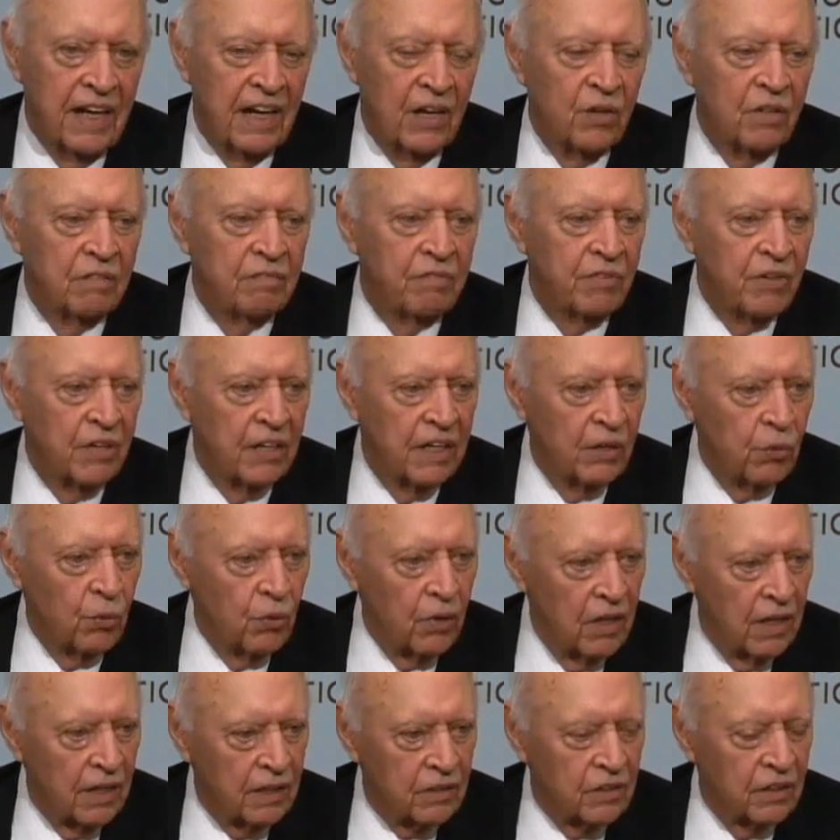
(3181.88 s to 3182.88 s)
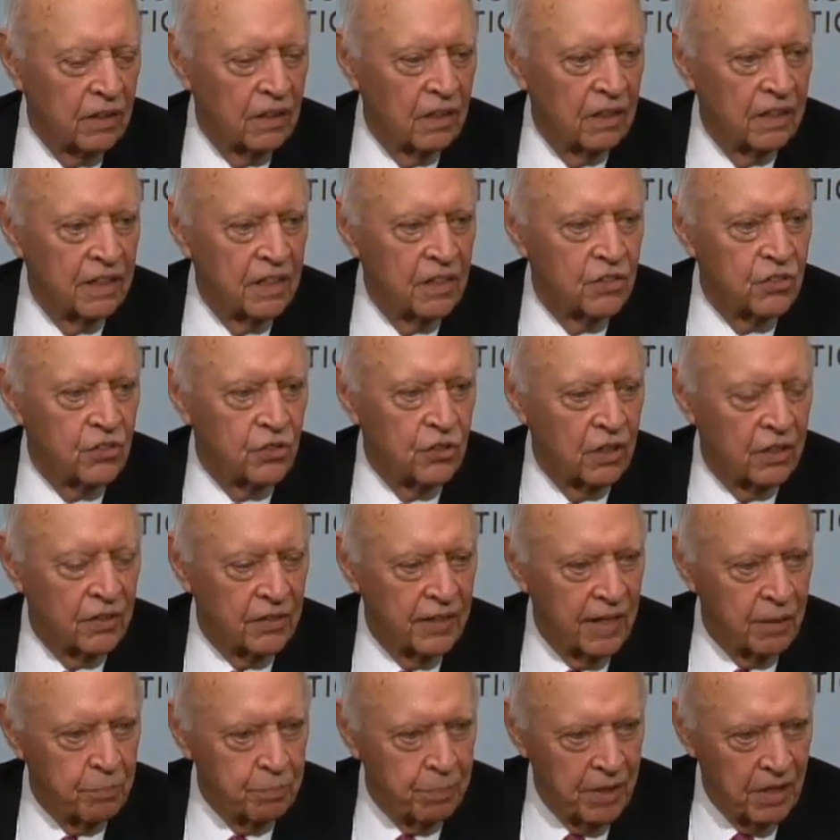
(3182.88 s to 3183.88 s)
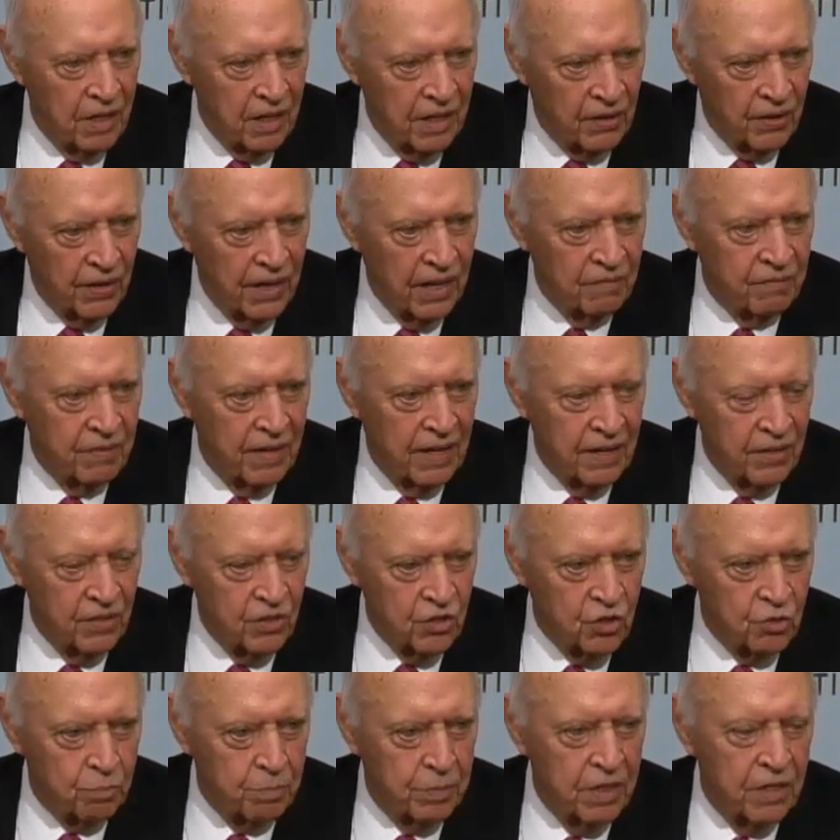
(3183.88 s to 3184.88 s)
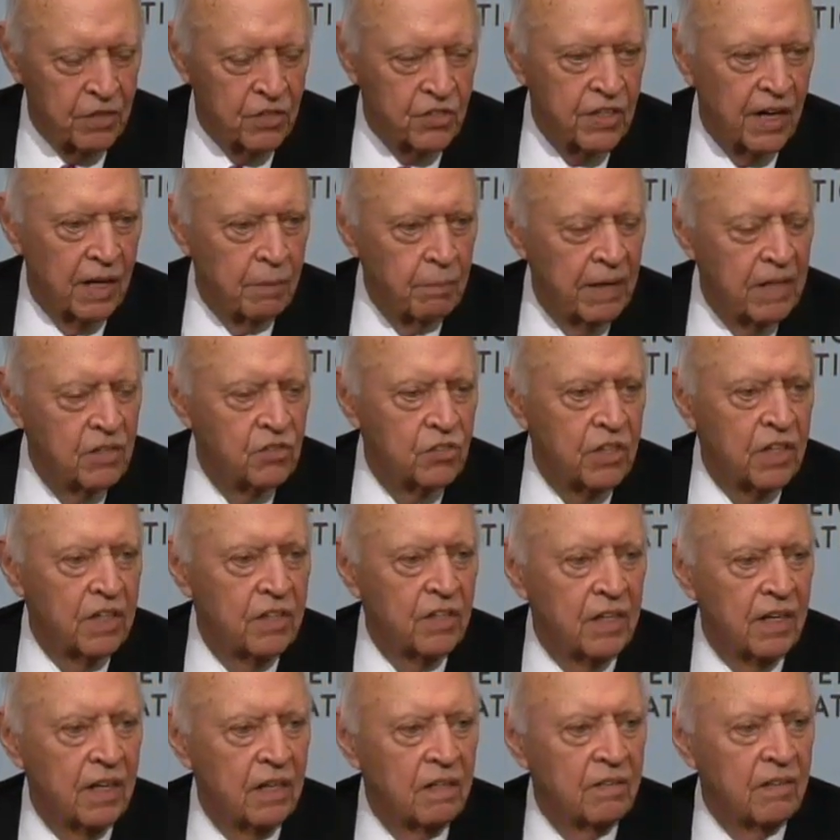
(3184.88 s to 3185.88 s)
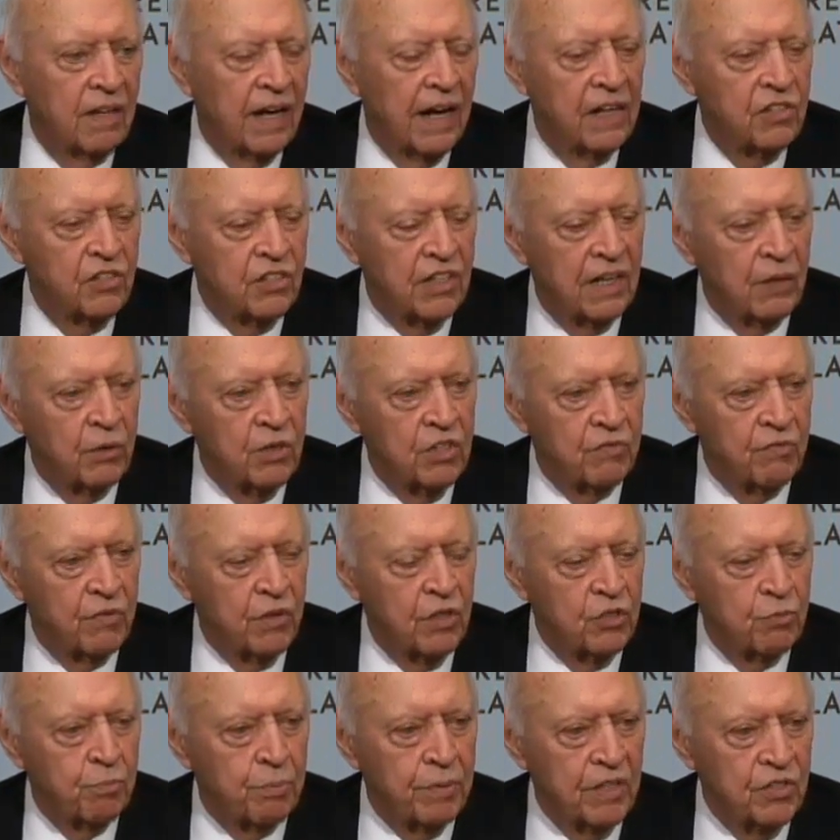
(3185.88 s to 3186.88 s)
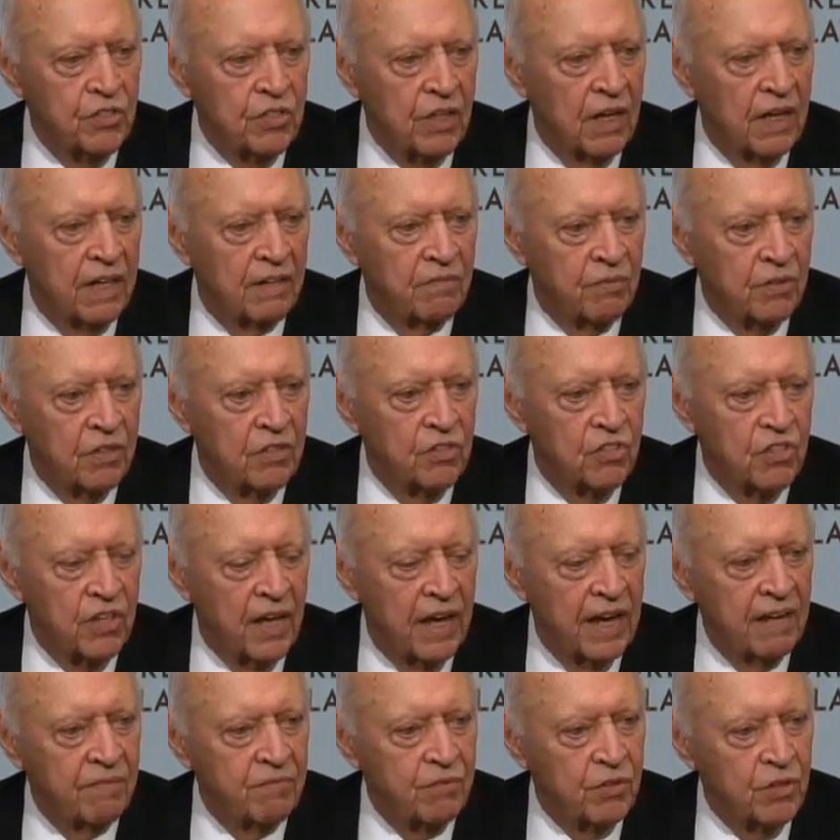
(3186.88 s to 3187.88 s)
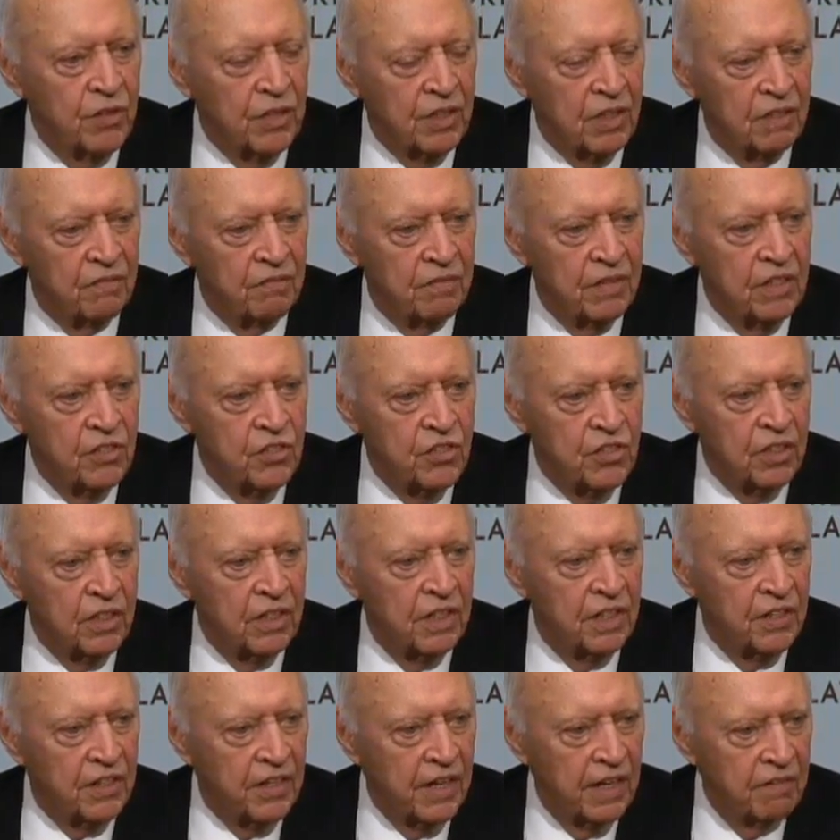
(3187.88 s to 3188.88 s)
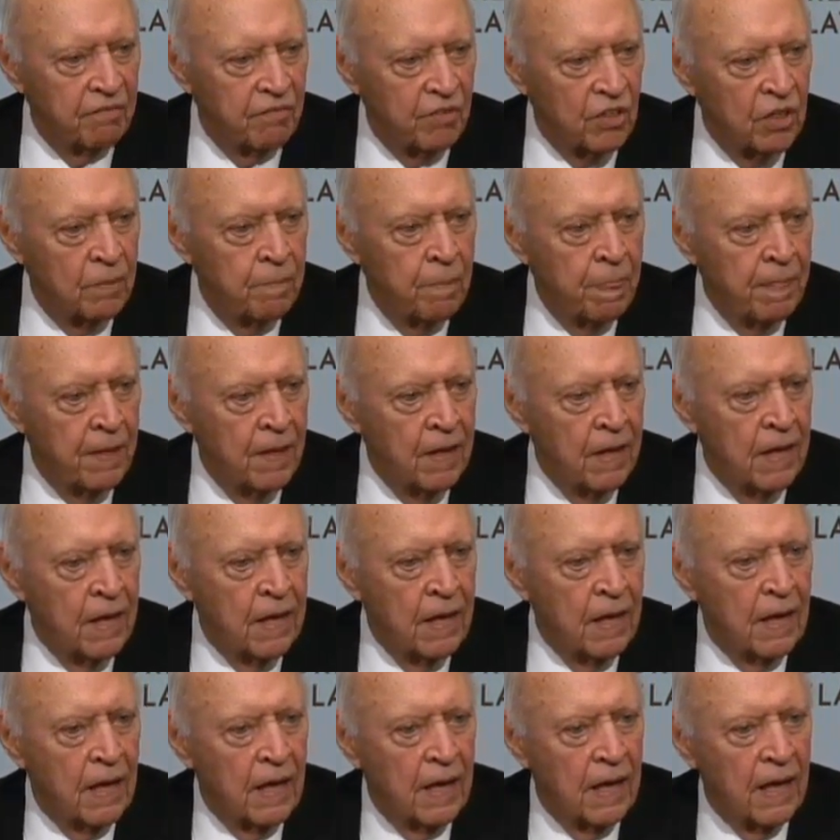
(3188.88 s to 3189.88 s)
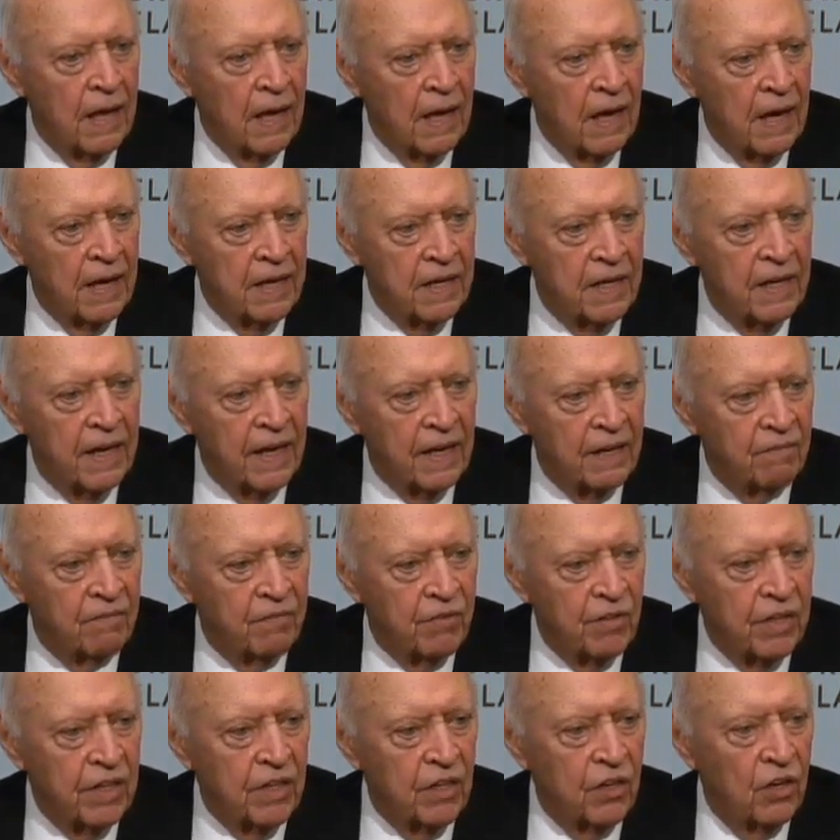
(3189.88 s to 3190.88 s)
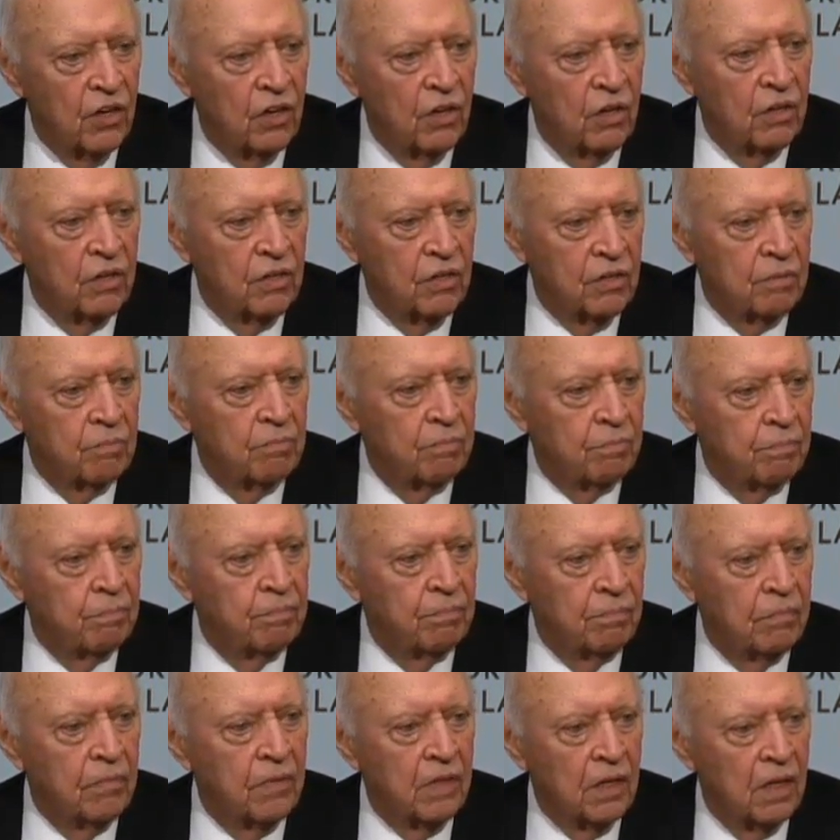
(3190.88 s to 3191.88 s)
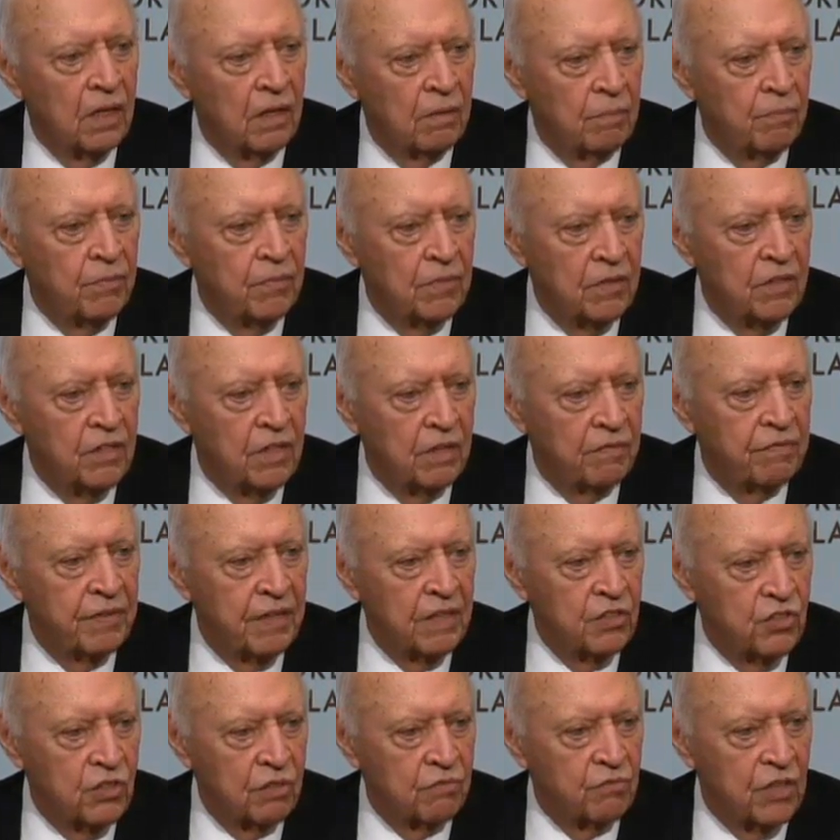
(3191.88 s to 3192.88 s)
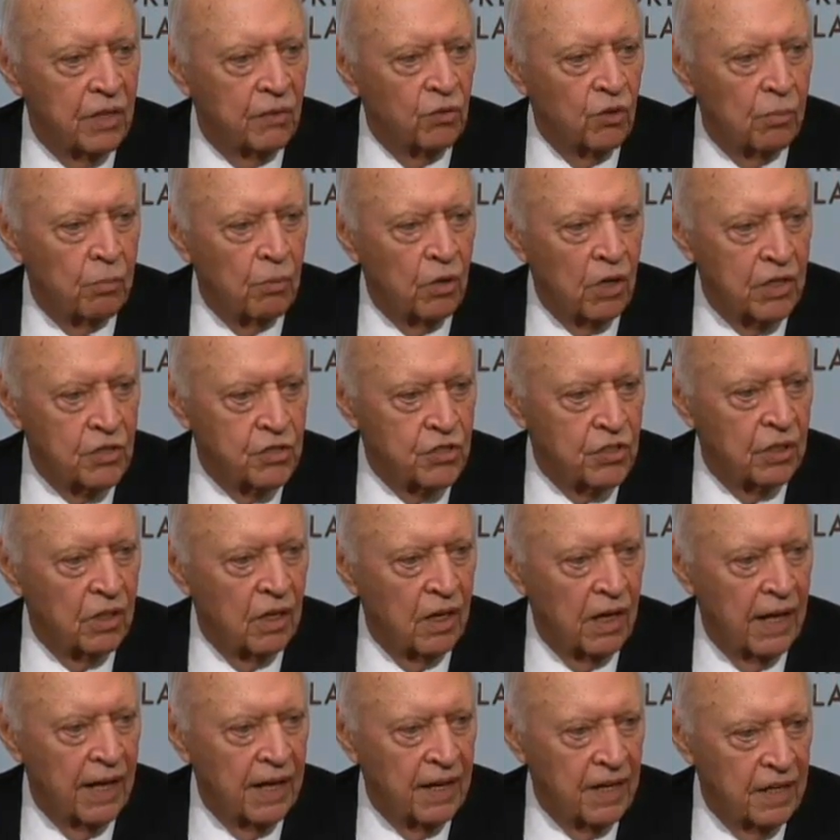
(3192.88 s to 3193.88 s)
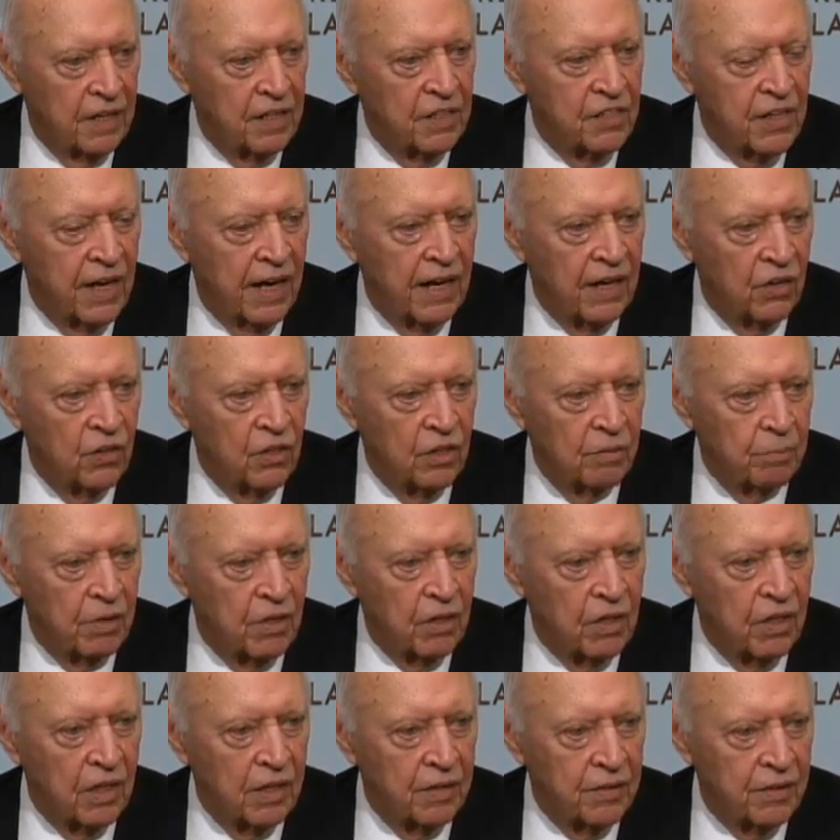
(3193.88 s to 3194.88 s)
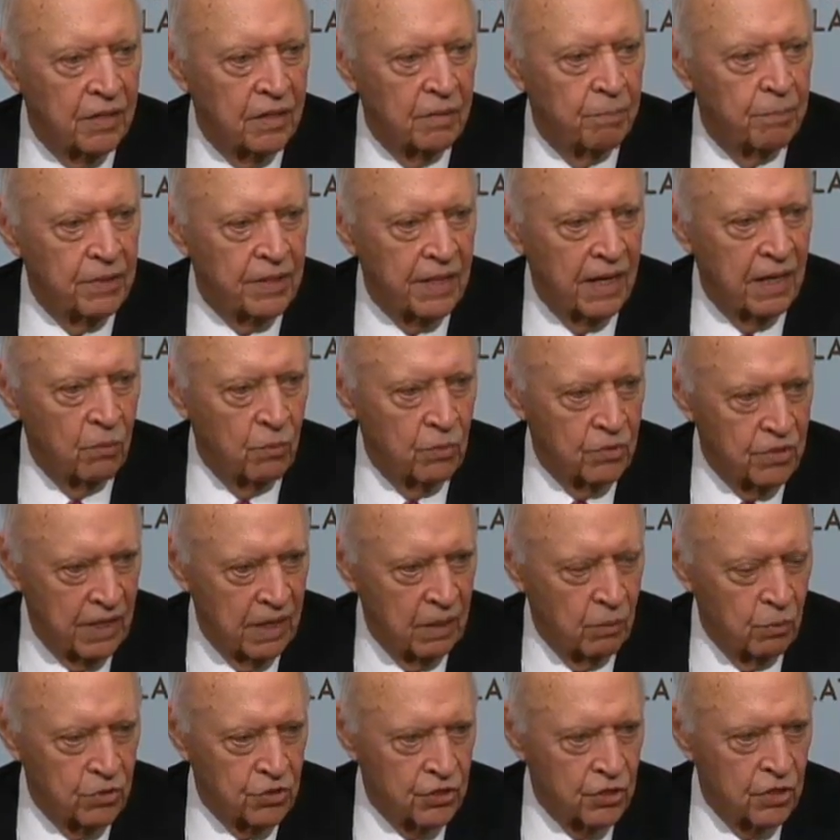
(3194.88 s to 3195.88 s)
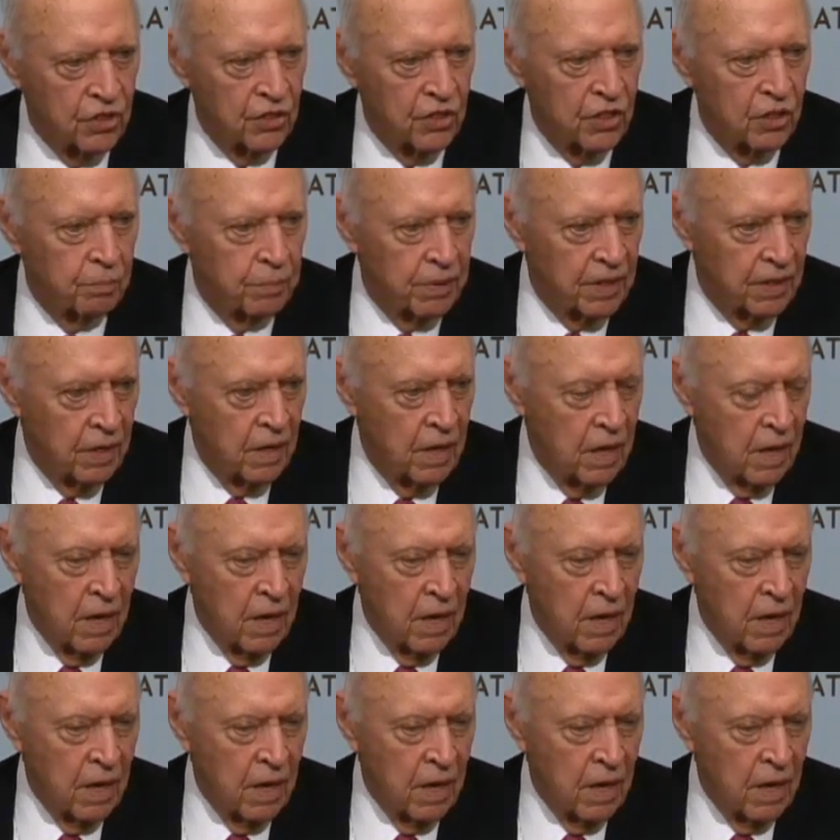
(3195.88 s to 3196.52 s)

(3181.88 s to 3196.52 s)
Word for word: Eisenhower very reluctantly took that paragraph out of the speech. I might say that Eisenhower's first press conference after the convention in Denver, uh, he had a very long uh, defense of General Marshall and an attack on McCarthy, but that was, that was earlier.